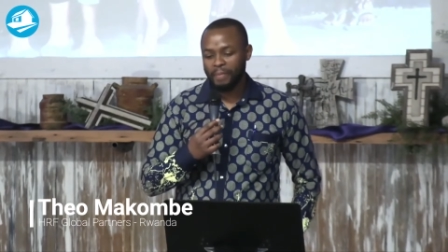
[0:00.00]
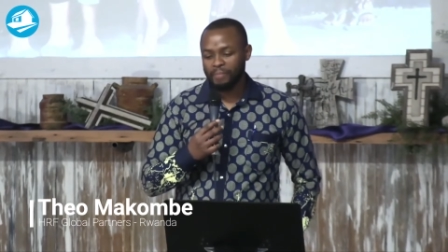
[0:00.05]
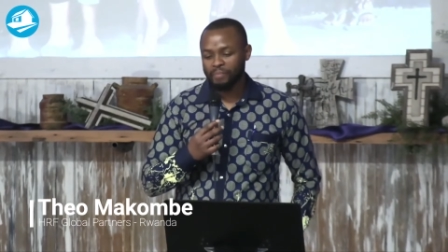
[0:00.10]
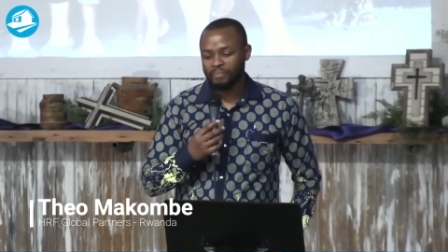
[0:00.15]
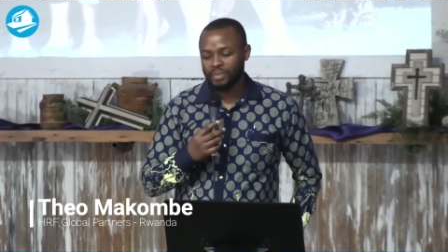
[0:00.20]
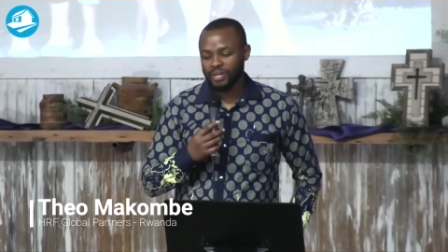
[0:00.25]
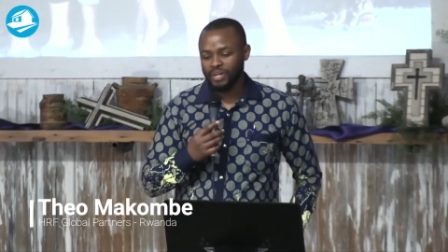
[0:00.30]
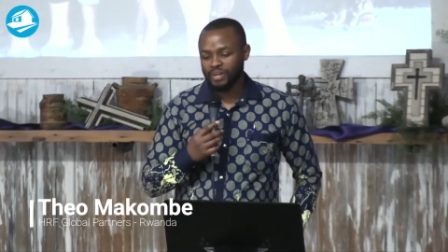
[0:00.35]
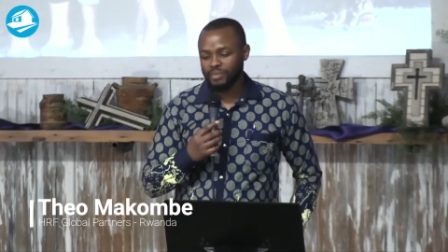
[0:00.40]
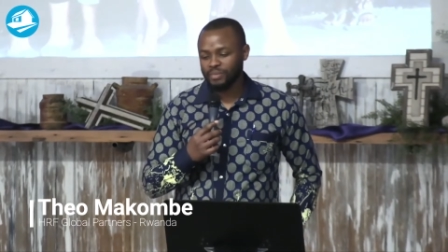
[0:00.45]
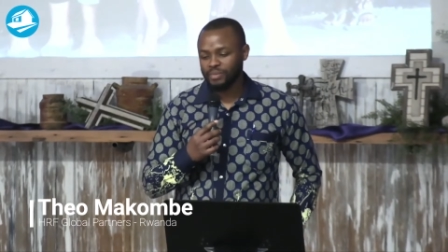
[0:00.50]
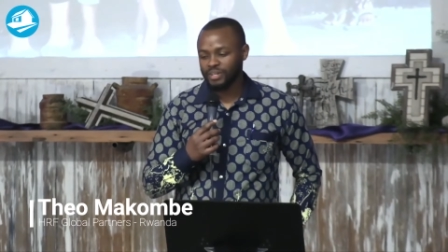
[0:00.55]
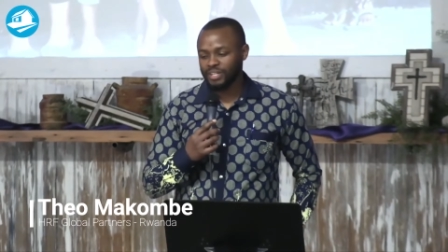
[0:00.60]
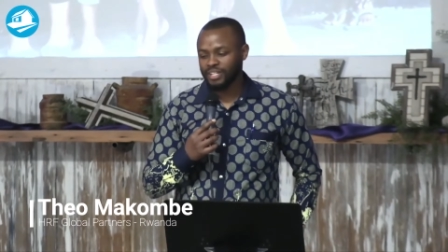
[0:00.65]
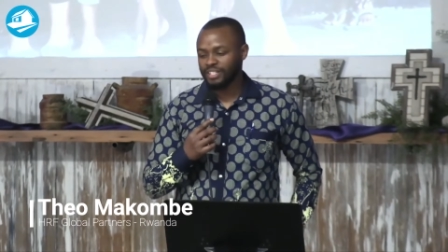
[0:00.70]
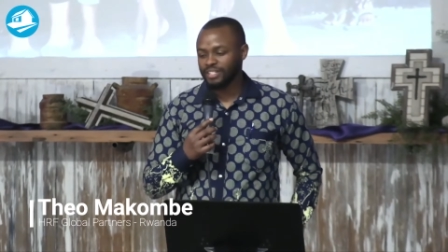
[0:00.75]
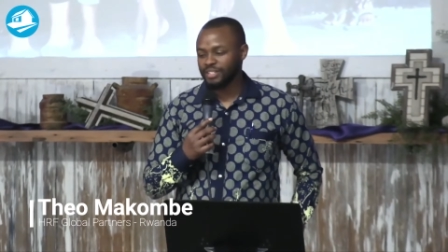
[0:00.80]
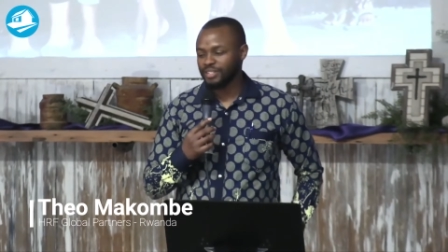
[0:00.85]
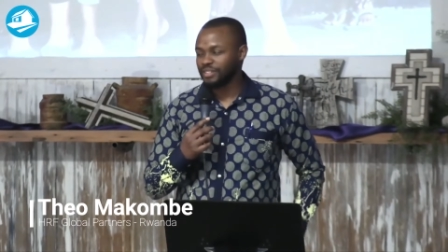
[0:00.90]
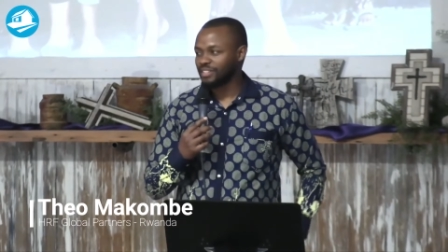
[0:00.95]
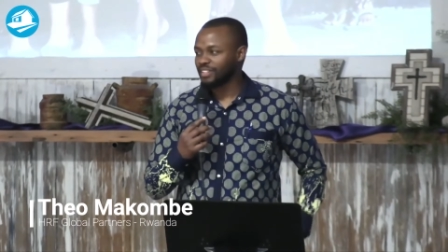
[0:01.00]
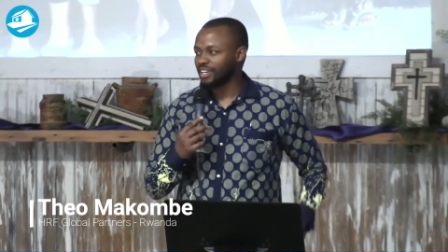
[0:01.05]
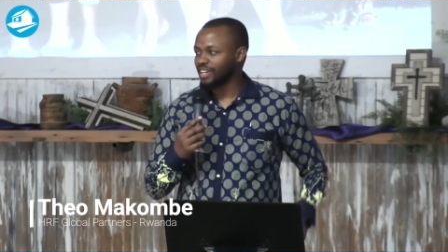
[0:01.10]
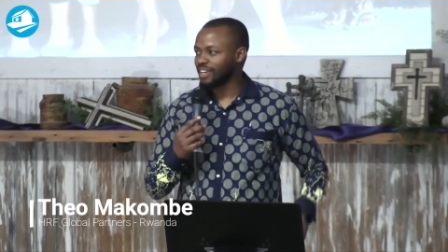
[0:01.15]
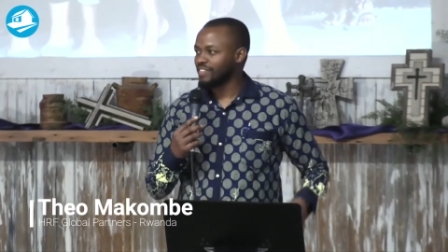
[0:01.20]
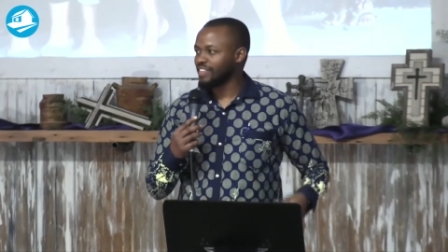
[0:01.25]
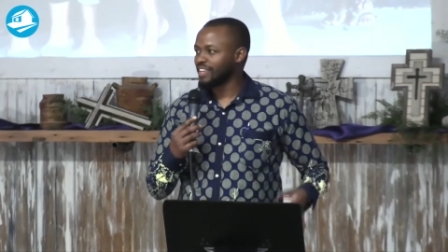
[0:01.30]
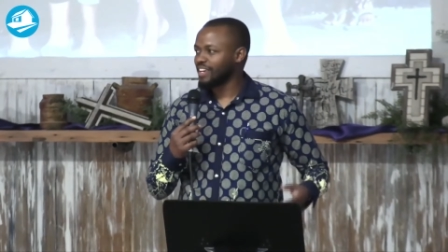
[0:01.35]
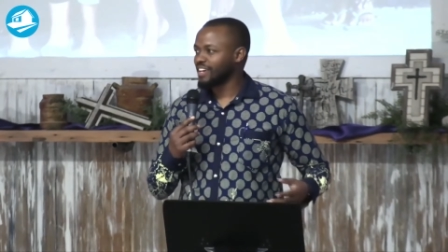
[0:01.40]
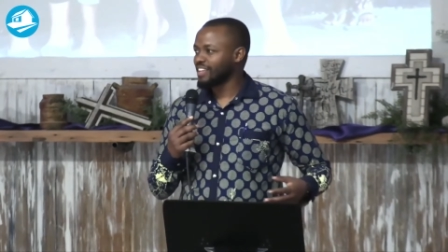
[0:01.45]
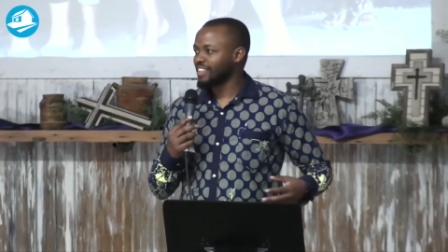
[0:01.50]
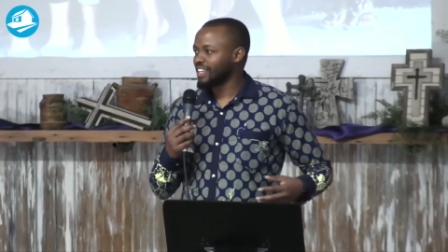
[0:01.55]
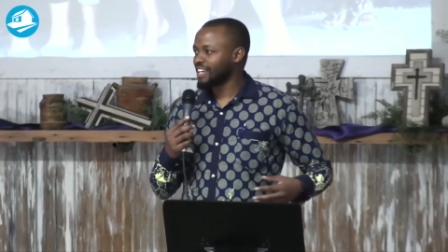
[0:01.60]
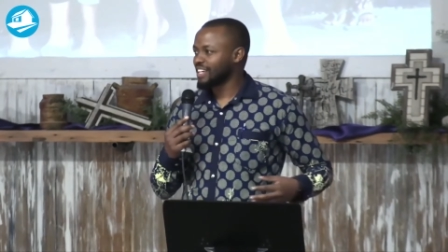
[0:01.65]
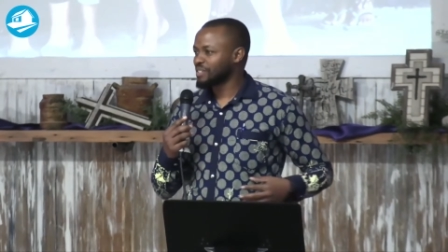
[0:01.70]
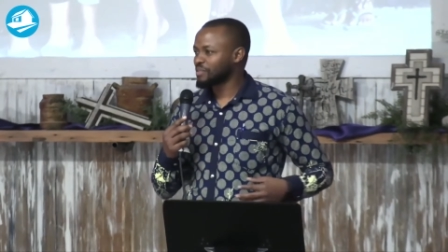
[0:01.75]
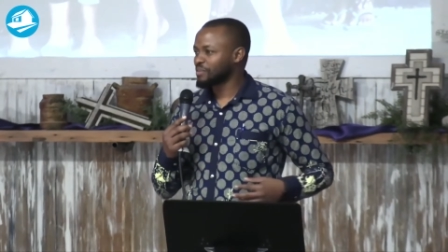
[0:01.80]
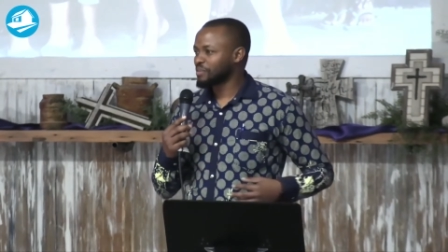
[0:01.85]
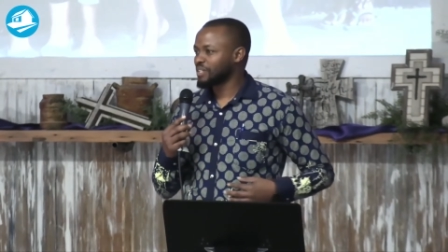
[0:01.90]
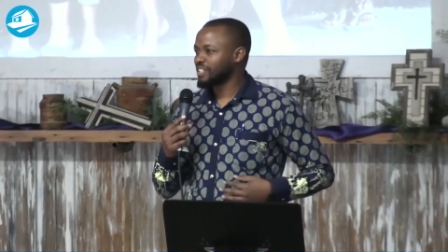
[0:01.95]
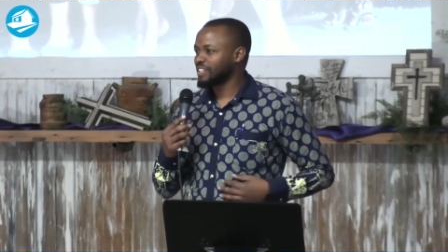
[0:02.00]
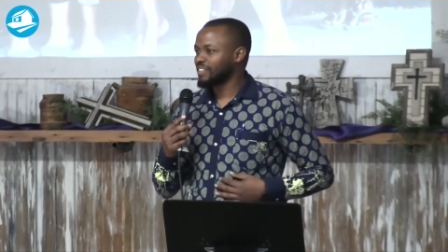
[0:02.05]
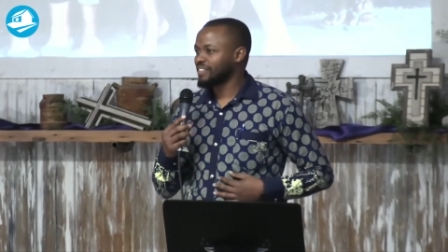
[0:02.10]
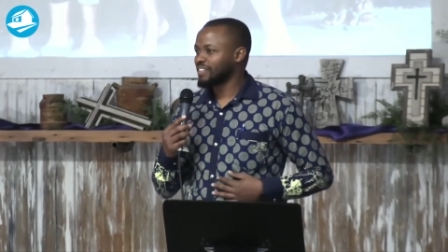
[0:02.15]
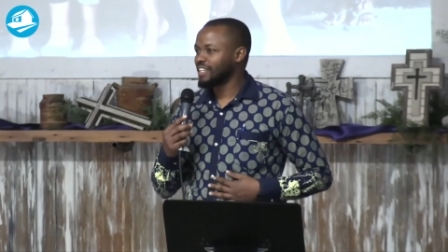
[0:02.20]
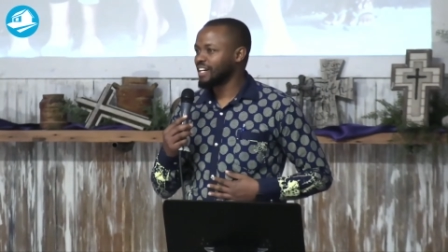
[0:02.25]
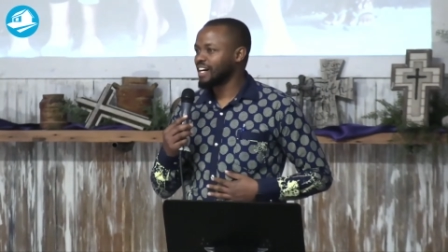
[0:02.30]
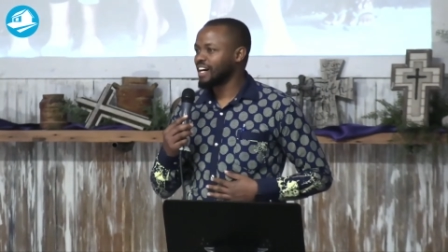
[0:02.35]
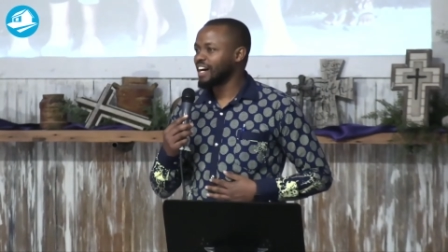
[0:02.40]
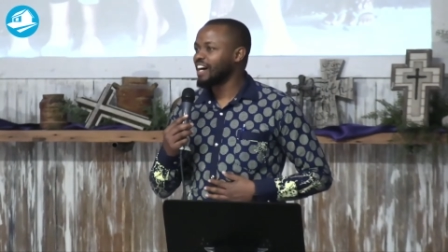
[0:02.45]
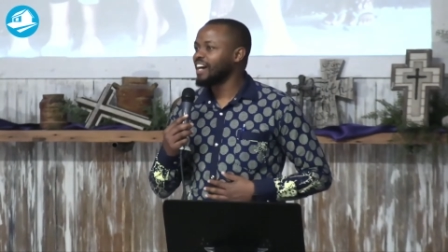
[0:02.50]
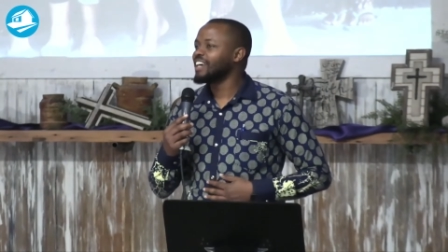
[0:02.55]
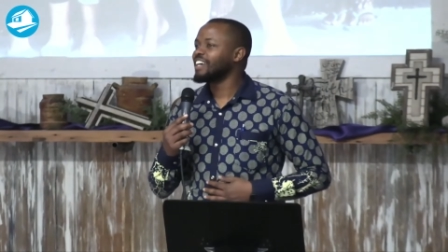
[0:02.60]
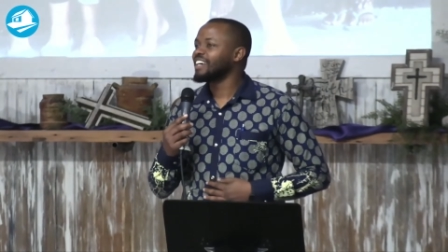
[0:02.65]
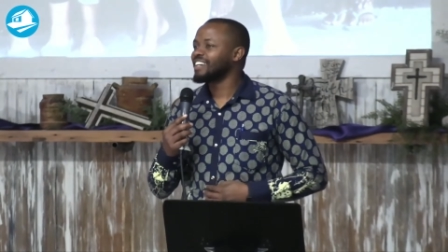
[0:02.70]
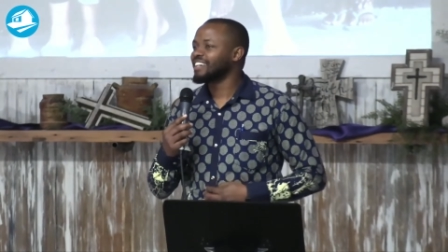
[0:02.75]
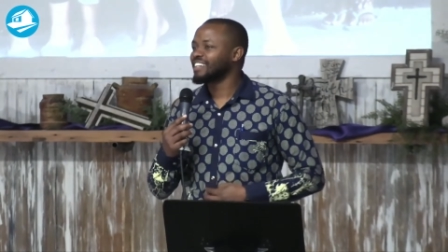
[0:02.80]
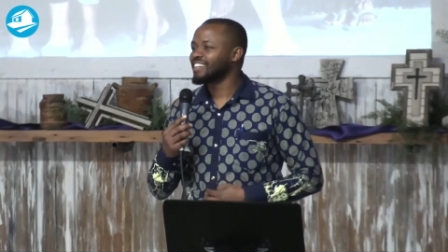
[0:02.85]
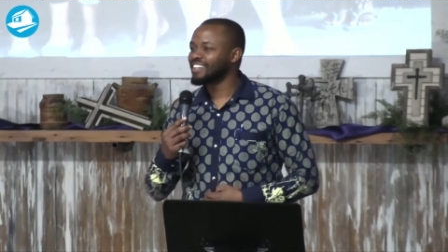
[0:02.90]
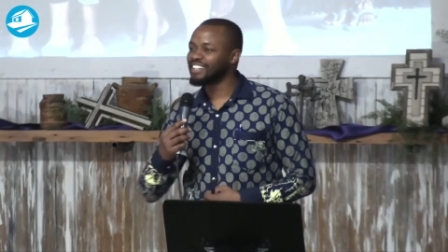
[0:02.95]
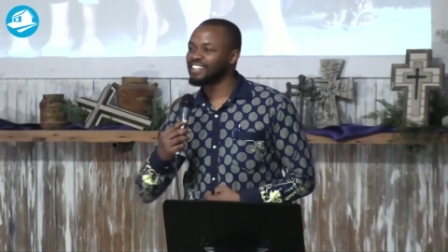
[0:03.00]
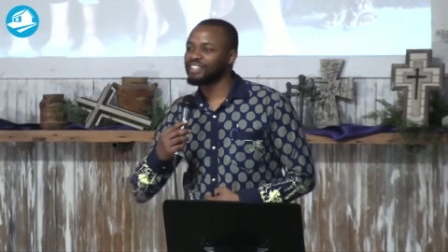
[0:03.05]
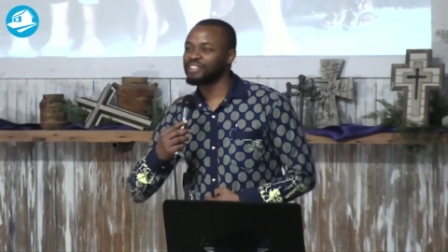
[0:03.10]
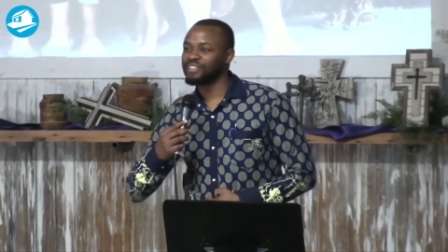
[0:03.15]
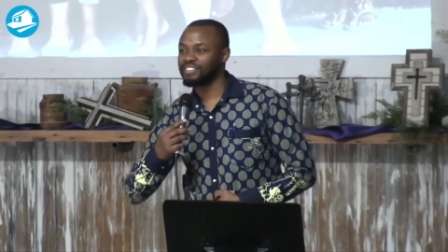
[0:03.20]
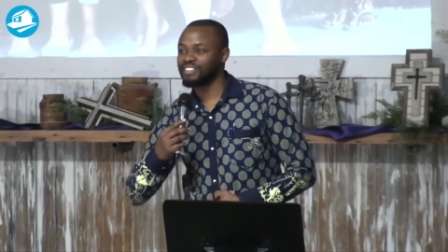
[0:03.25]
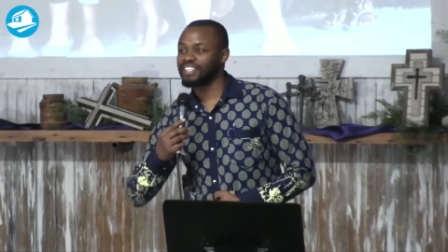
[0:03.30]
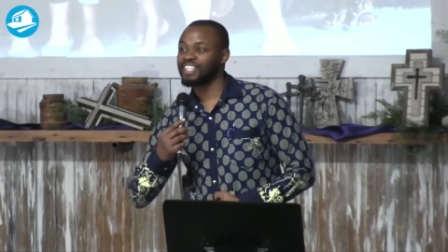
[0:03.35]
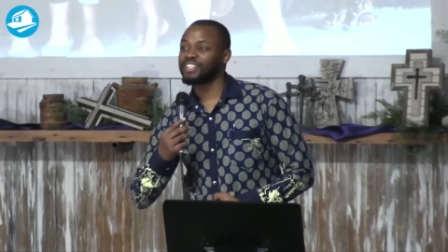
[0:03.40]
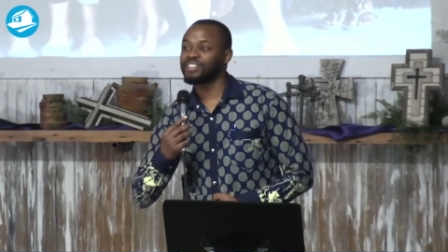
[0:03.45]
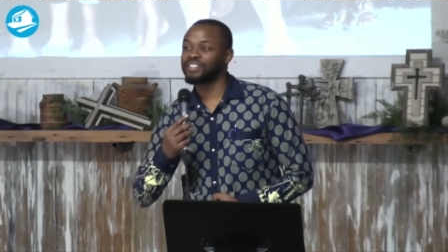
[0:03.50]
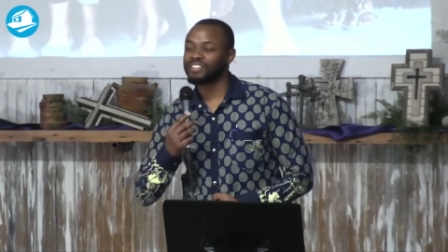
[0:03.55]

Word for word: but when you get there, that's when you die, and you think you're